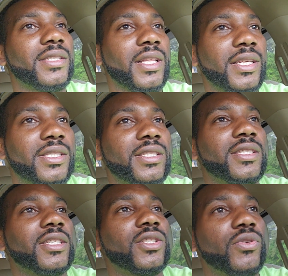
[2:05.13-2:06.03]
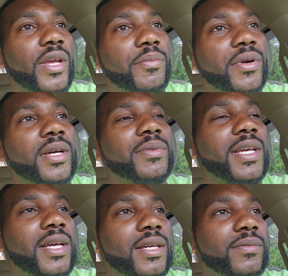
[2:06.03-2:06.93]
installation is a 2-day prep
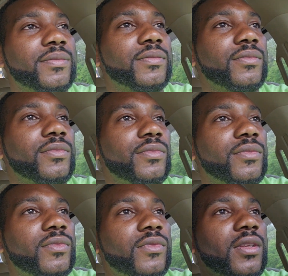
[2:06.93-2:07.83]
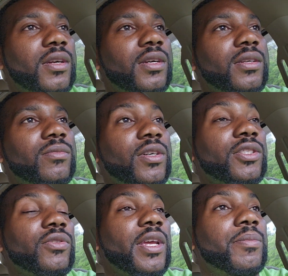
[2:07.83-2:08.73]
time. Well,
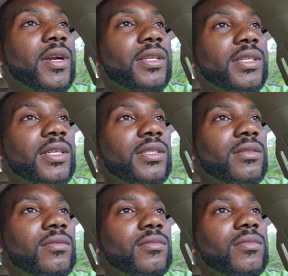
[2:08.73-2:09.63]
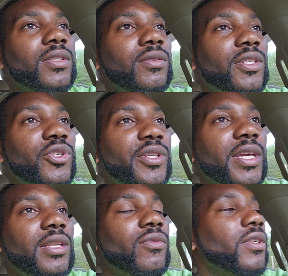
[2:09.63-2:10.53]
2-day process, 2 to 3
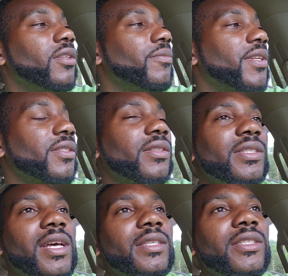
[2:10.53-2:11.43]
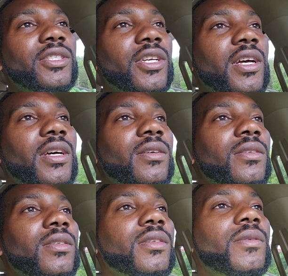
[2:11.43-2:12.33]
days. It really depends on the size of the job.
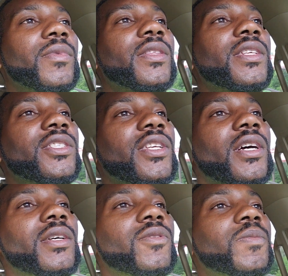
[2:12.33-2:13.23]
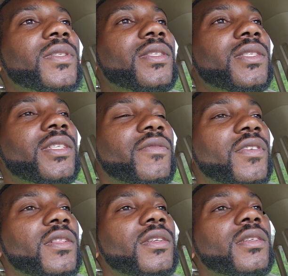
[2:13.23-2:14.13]
But this job
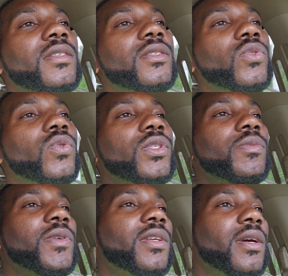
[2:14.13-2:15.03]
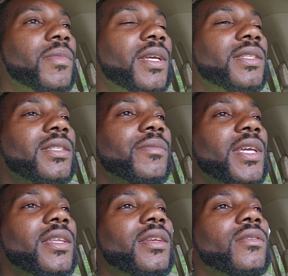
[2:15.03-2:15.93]
specifically is going to be, I'm
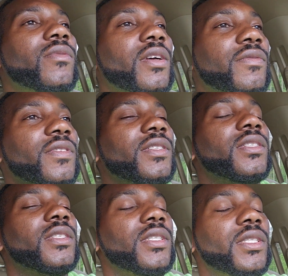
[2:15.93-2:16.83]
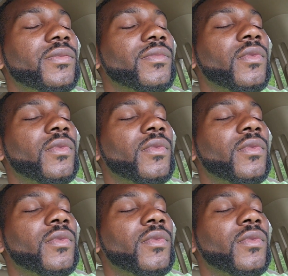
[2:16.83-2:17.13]
estimating roughly,